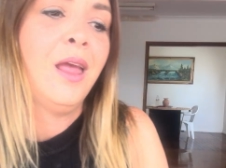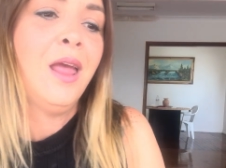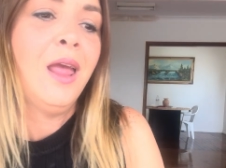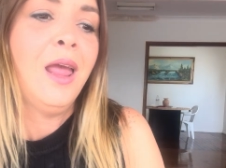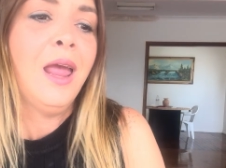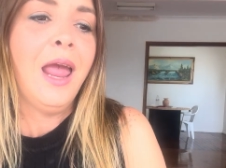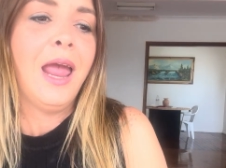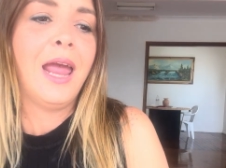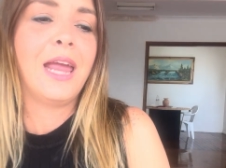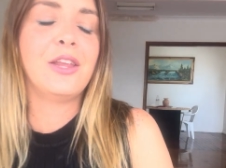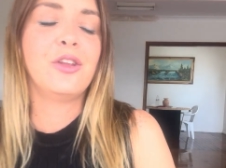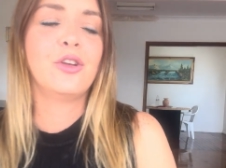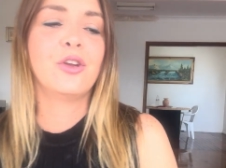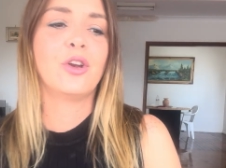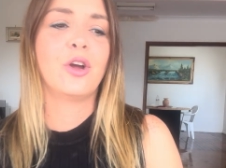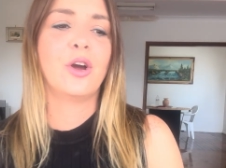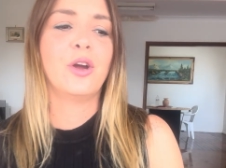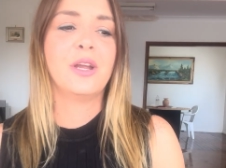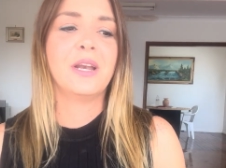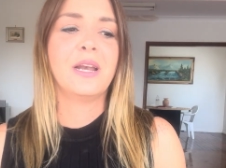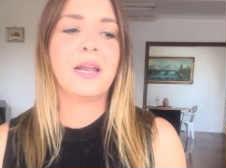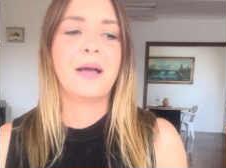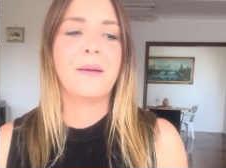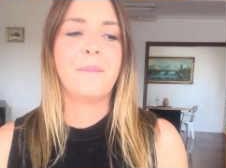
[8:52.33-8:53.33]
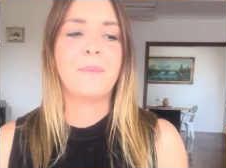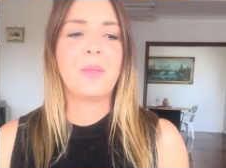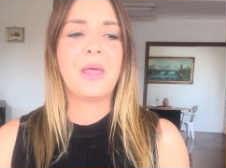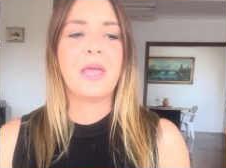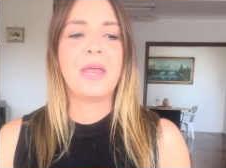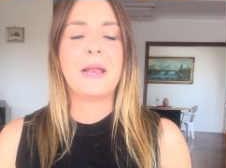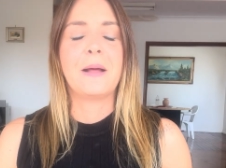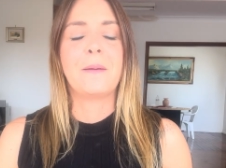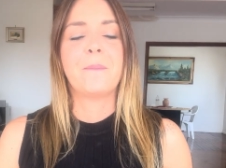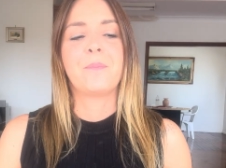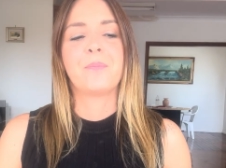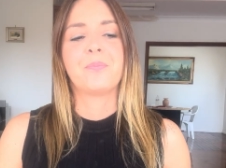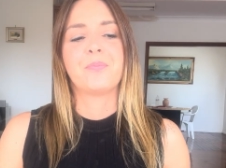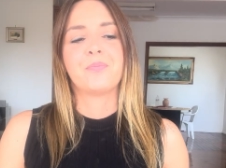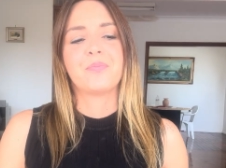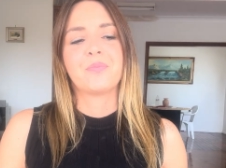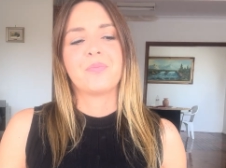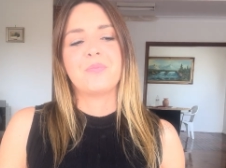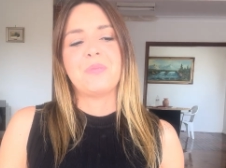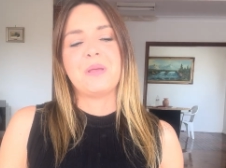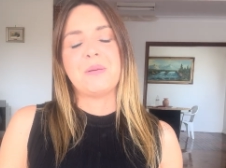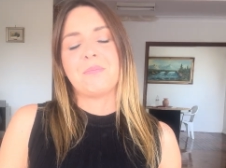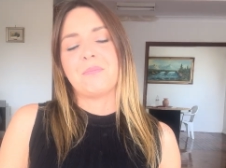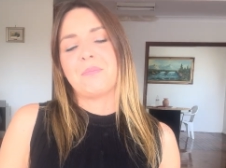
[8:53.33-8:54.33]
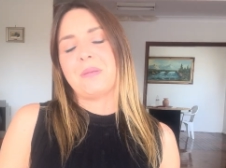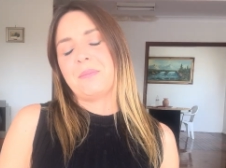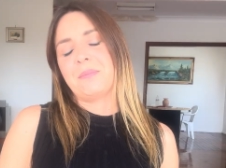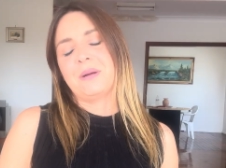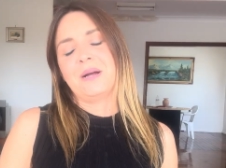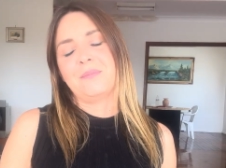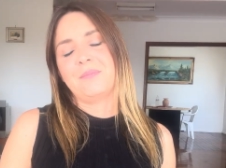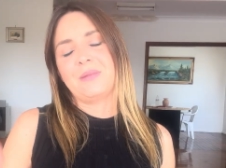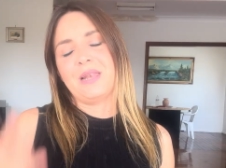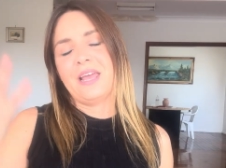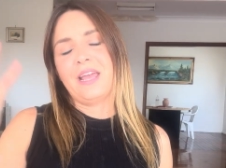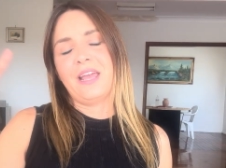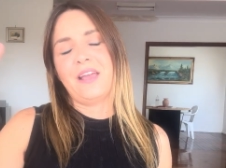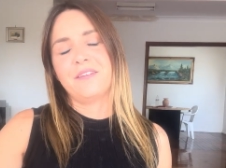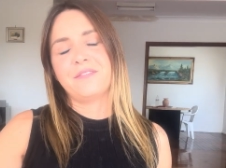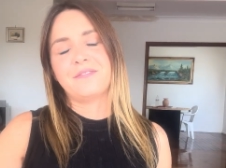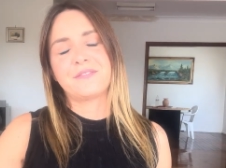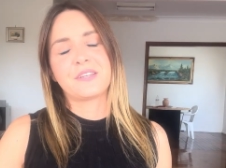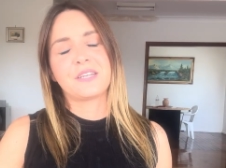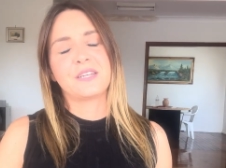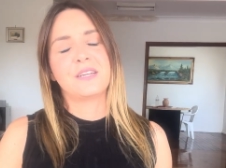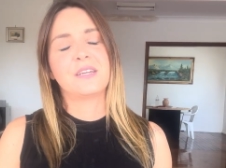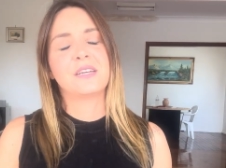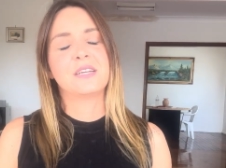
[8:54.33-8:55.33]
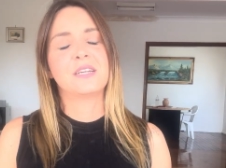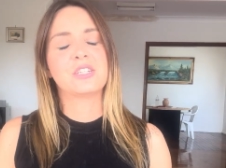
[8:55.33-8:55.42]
my mom left.